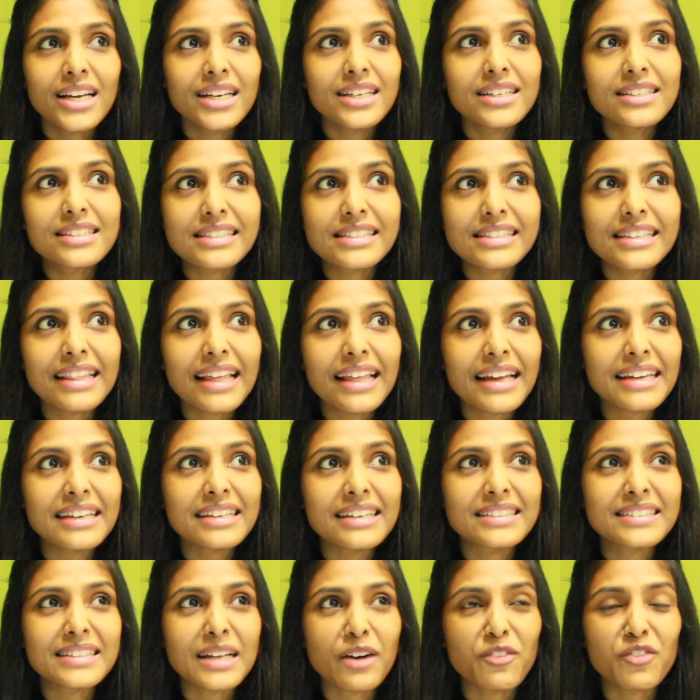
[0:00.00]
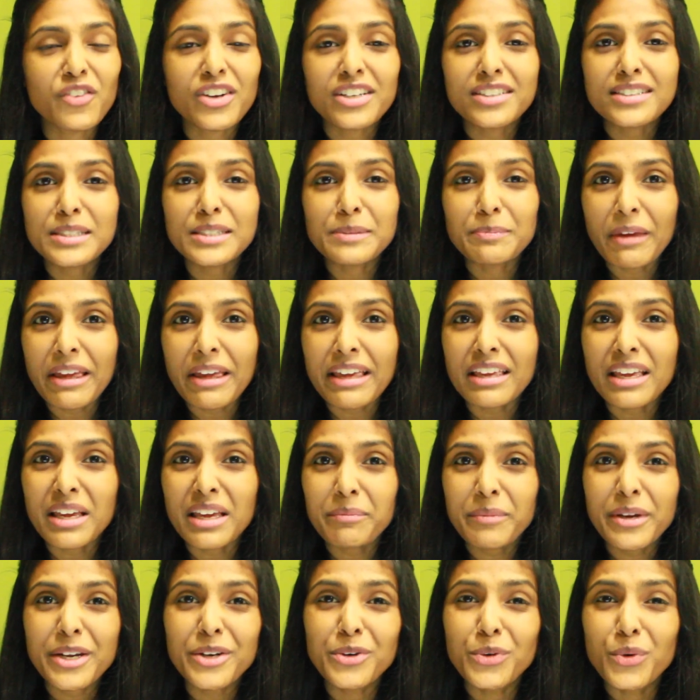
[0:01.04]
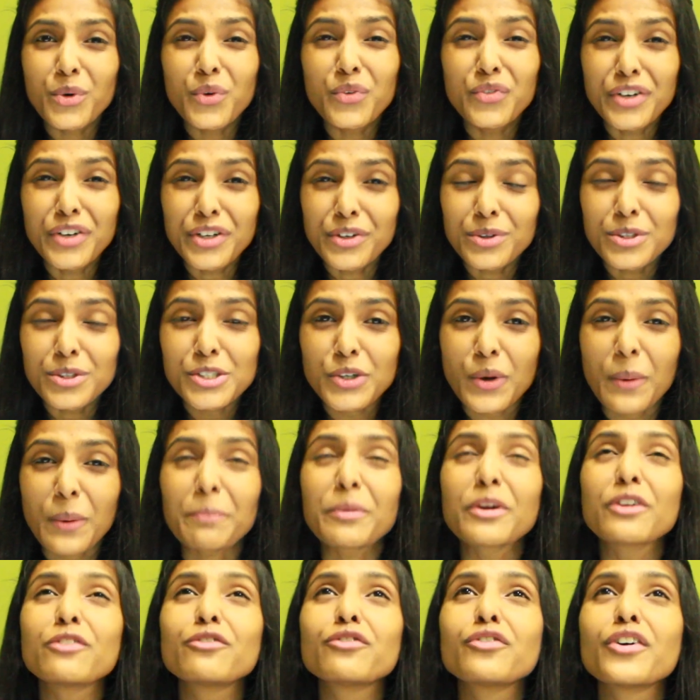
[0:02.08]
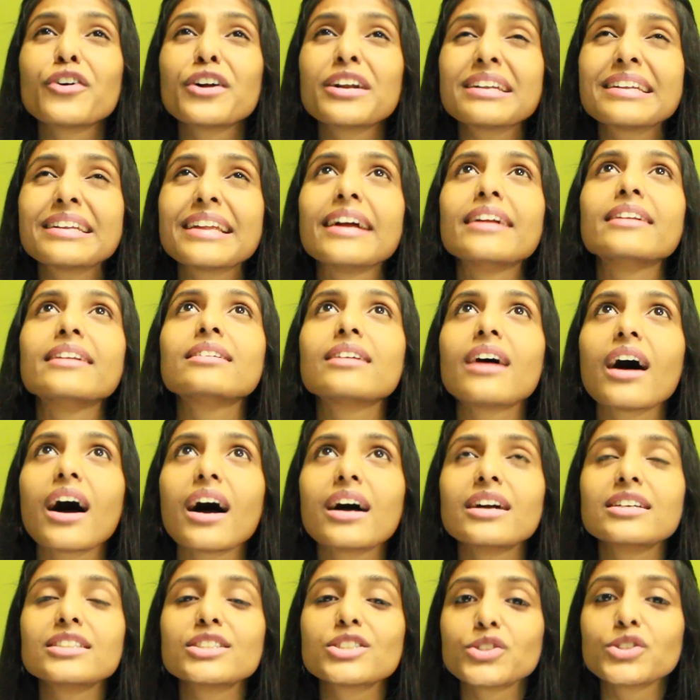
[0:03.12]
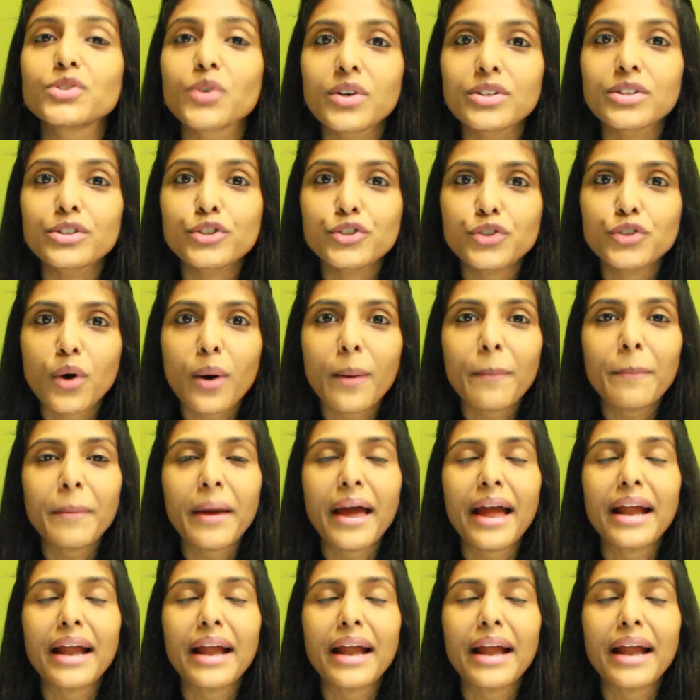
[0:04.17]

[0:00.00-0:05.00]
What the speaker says: It's like someone is making me do window shopping for 10 hours non-stop,